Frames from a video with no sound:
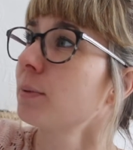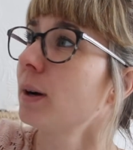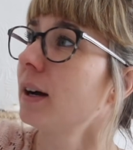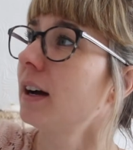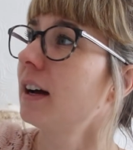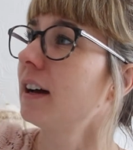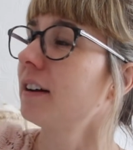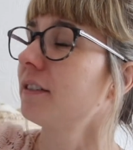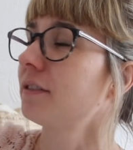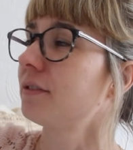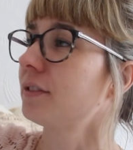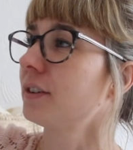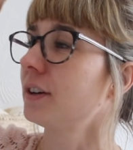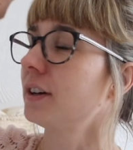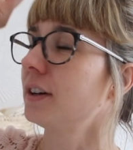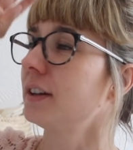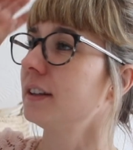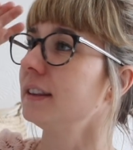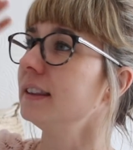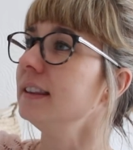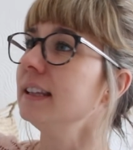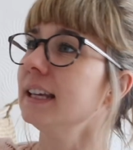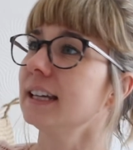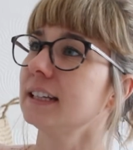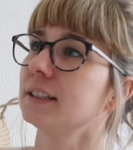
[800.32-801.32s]
what I've
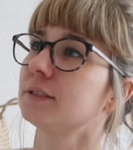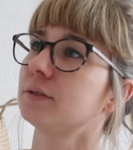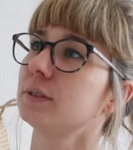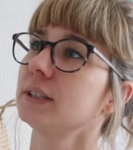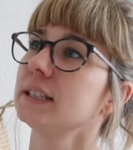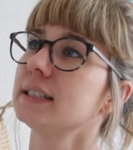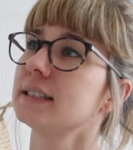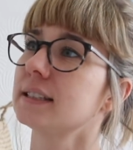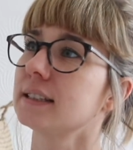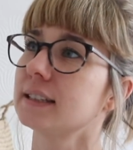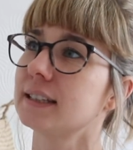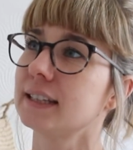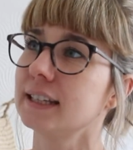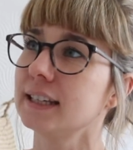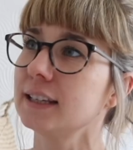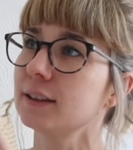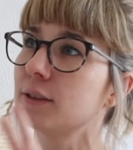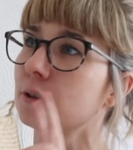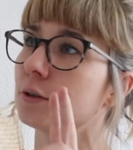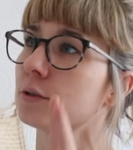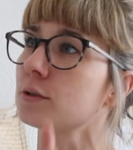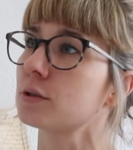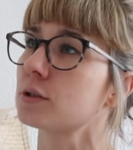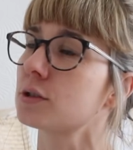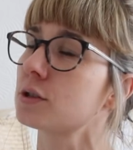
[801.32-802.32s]
knit recently,
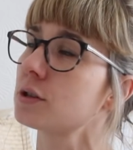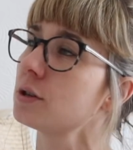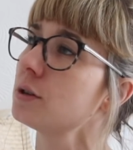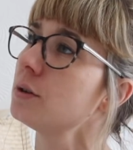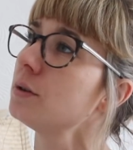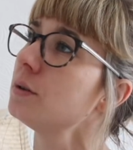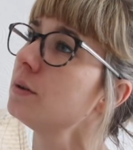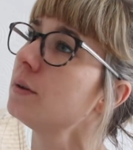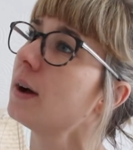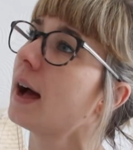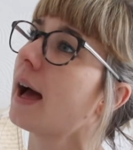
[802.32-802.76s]
those 2,